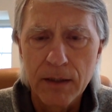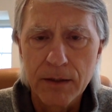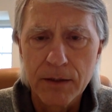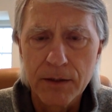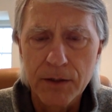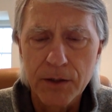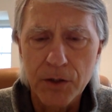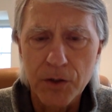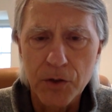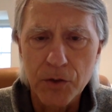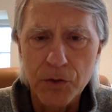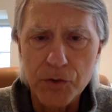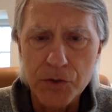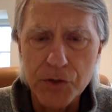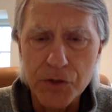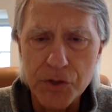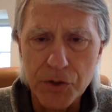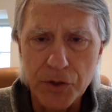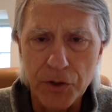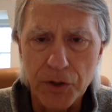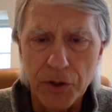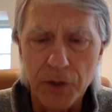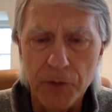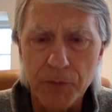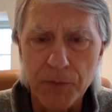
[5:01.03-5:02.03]
there could
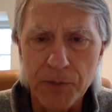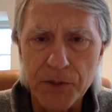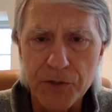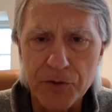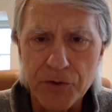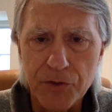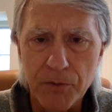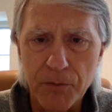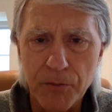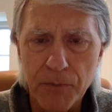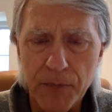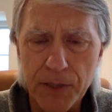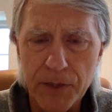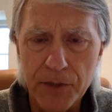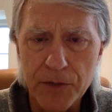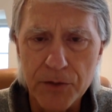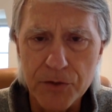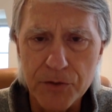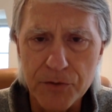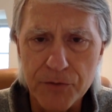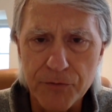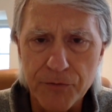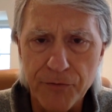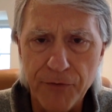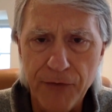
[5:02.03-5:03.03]
certainly be
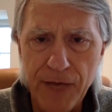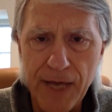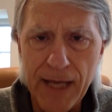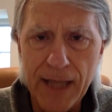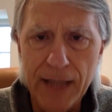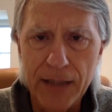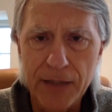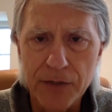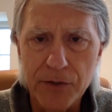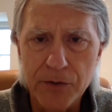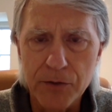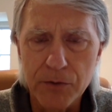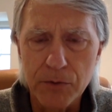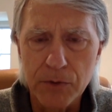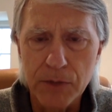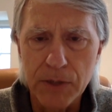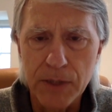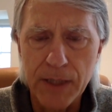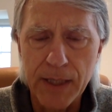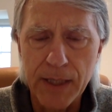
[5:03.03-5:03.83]
tremendous value in